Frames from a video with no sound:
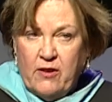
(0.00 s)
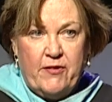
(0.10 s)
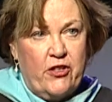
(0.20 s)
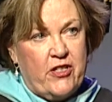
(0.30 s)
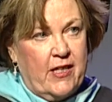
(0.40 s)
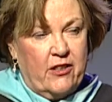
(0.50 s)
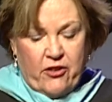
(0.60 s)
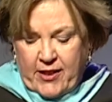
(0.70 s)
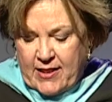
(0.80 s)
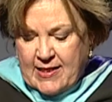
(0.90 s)
of Nursing
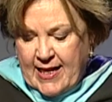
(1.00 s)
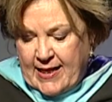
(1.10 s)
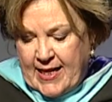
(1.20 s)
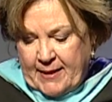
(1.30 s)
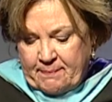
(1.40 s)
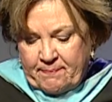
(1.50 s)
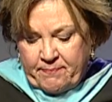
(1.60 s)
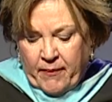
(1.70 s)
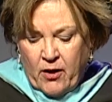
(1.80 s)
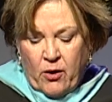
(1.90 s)
during its heyday.
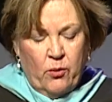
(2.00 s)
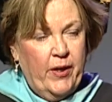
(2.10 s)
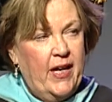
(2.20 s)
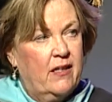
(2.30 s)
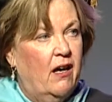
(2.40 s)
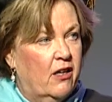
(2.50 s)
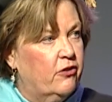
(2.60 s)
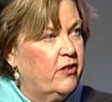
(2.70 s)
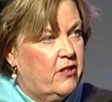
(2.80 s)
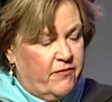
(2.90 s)
We had
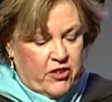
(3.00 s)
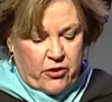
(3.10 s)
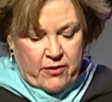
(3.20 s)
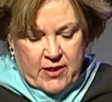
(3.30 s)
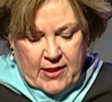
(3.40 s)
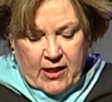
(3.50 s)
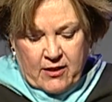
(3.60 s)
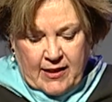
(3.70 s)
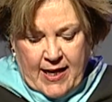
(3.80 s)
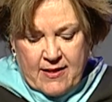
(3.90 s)
hundreds of students in our
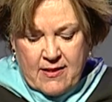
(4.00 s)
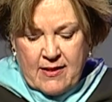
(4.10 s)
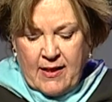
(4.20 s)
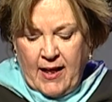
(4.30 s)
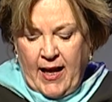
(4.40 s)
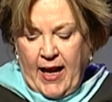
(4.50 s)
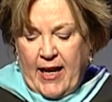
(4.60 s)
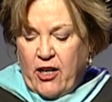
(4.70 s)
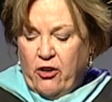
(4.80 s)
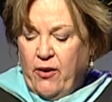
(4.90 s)
class,
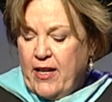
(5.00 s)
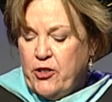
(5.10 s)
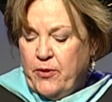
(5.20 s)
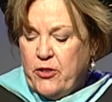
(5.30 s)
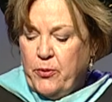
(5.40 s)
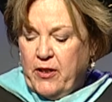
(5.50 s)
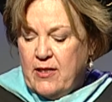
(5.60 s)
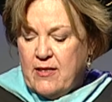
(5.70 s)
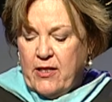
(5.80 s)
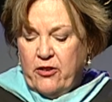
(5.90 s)
and our graduates were
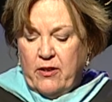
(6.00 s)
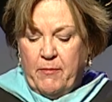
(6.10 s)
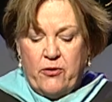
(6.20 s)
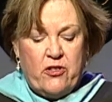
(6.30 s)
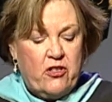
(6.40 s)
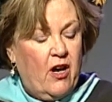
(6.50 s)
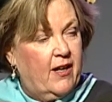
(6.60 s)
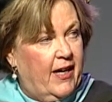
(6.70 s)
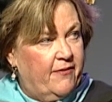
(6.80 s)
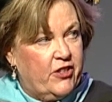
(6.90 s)
considered the most
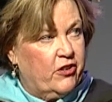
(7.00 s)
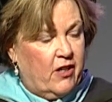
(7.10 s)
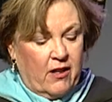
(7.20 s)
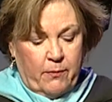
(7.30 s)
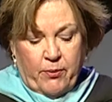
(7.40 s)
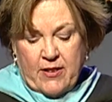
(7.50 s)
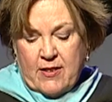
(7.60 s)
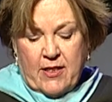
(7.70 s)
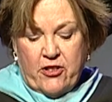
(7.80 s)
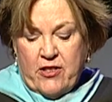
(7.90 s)
sought after in all the
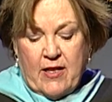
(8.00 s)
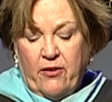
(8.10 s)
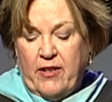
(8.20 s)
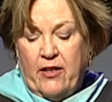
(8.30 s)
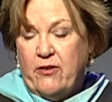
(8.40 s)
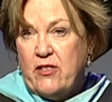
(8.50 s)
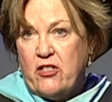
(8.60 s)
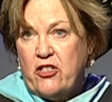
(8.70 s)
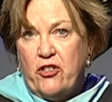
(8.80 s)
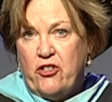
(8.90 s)
prestigious healthcare
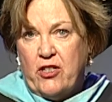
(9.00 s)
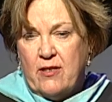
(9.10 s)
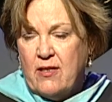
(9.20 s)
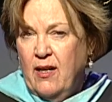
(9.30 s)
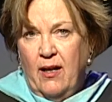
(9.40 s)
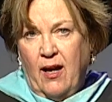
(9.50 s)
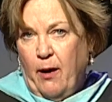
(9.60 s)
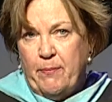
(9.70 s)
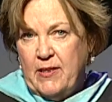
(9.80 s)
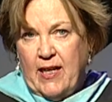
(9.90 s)
institutions
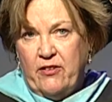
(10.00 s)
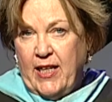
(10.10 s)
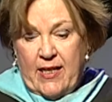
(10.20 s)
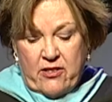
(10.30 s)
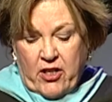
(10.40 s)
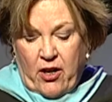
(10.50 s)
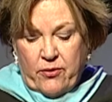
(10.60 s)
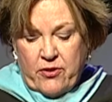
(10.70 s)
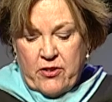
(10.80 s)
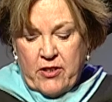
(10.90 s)
up and down the East
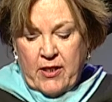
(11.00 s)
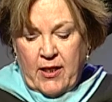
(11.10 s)
Coast.